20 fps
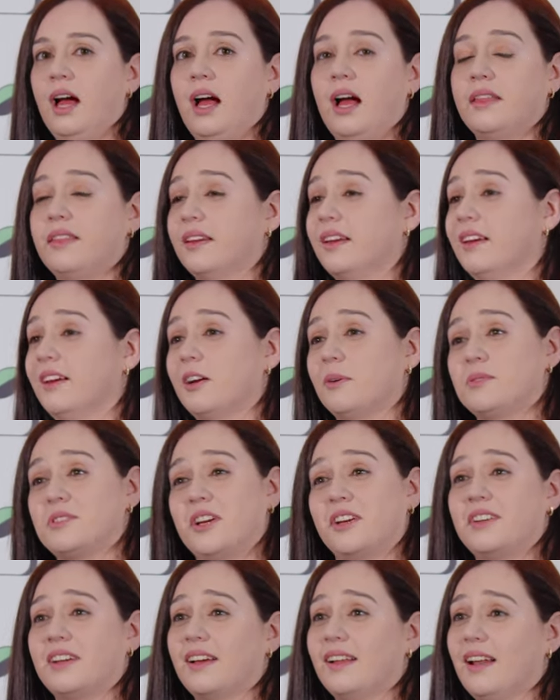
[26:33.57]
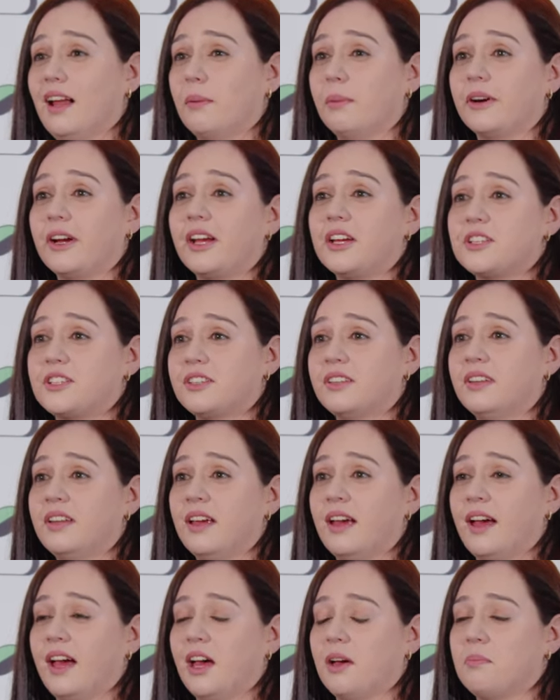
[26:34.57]
I think it comes down to collaboration.
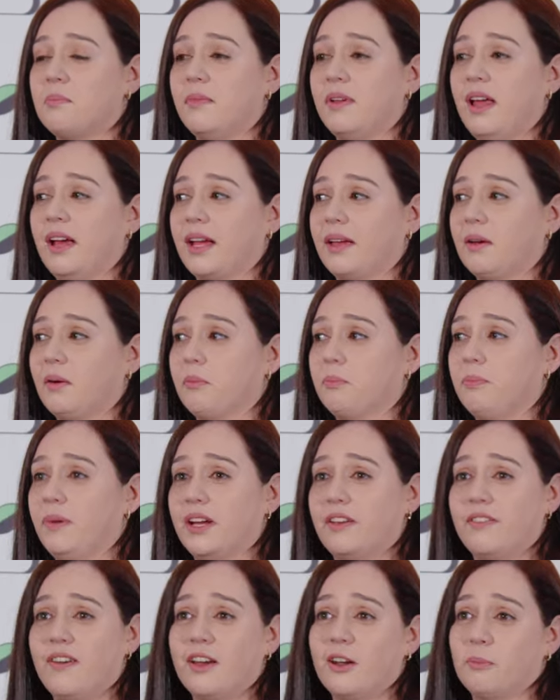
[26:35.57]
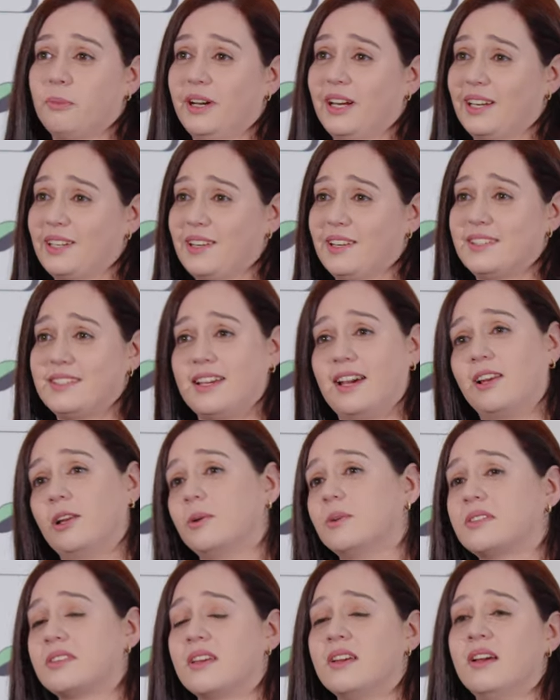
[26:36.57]
Um, like a big fan of breaking down
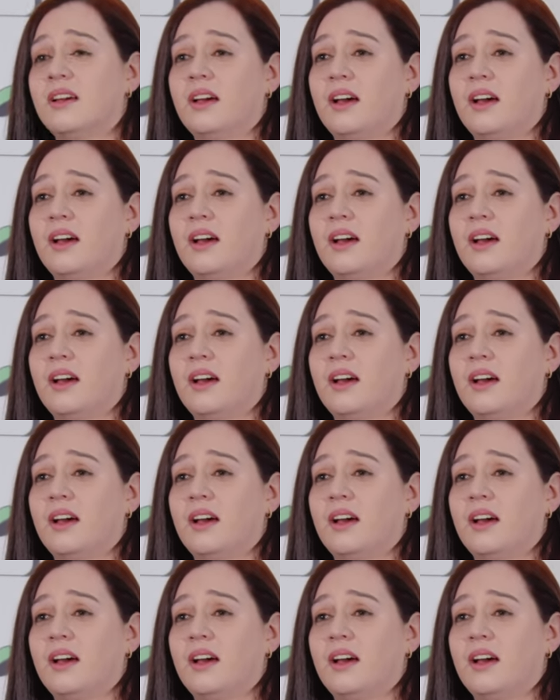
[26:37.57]
silos.